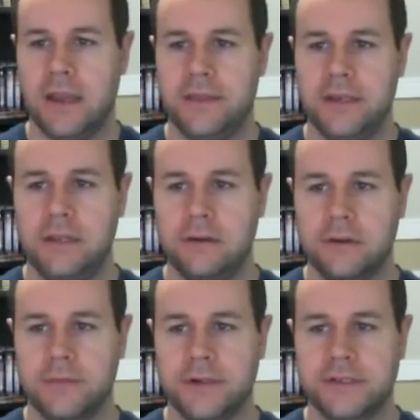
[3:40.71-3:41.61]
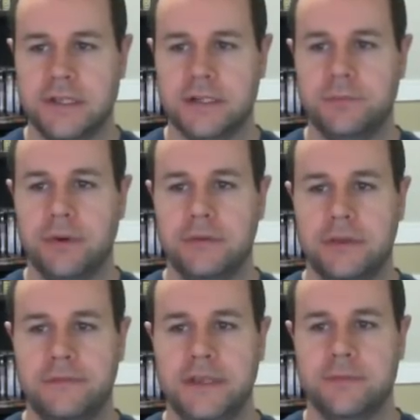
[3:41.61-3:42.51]
And then here, I'm going to select
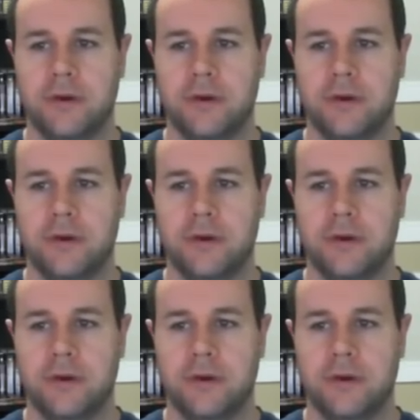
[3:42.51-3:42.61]
both of these